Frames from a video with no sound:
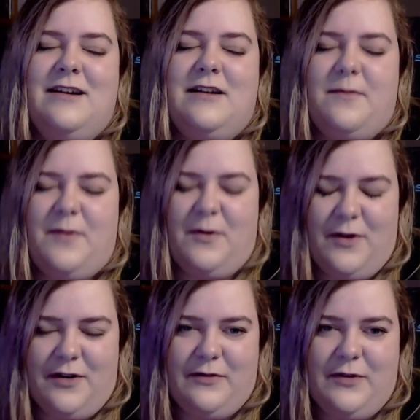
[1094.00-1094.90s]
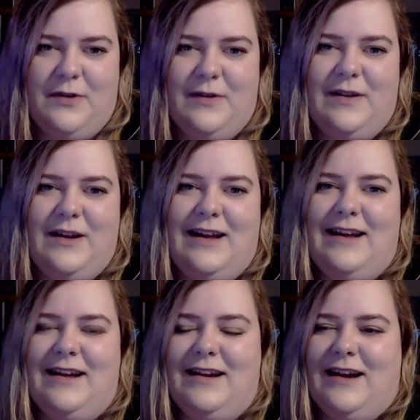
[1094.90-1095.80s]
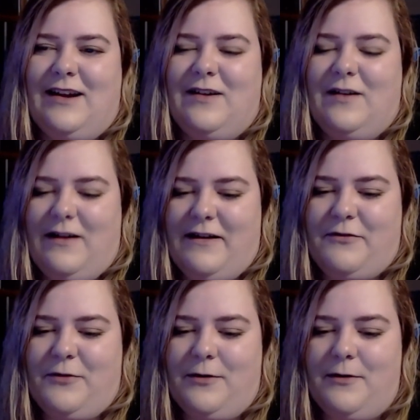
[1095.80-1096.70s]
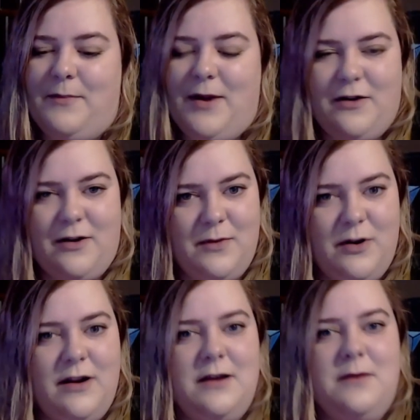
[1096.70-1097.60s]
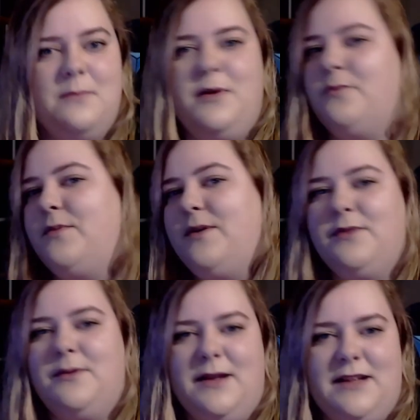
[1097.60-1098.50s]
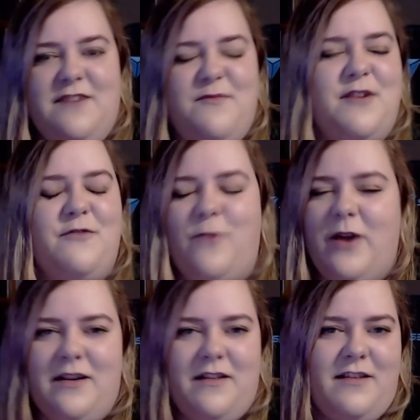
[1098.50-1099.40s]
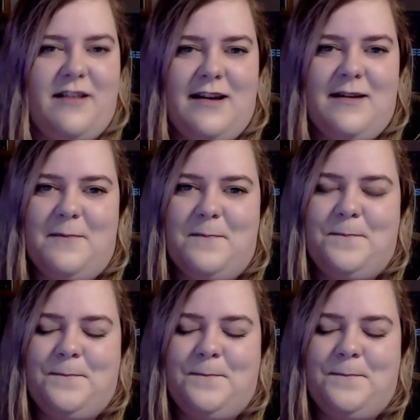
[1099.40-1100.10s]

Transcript: it's been wonderful, and I couldn't ask for a better community, better people in my life, better friends, and